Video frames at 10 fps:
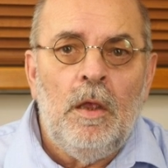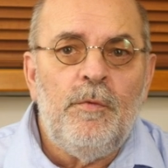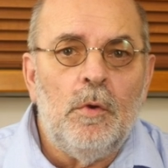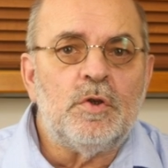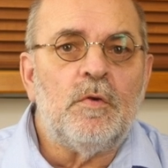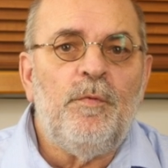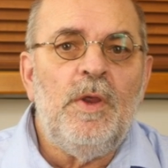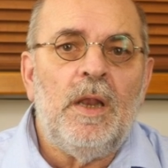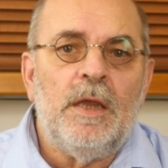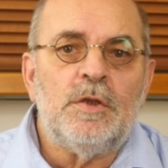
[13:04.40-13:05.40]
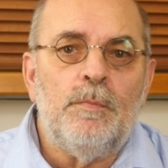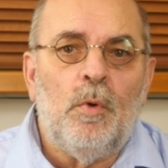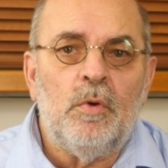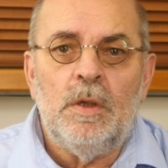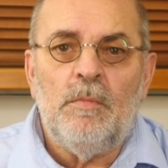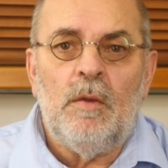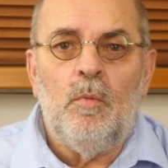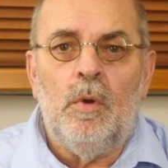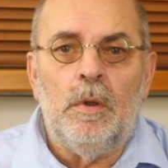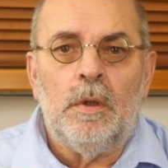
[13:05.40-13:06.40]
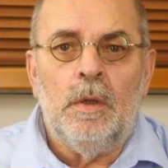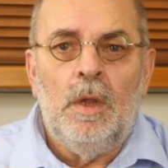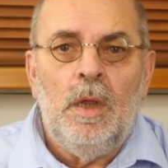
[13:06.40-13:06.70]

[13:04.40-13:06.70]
If you also feel like supporting my work,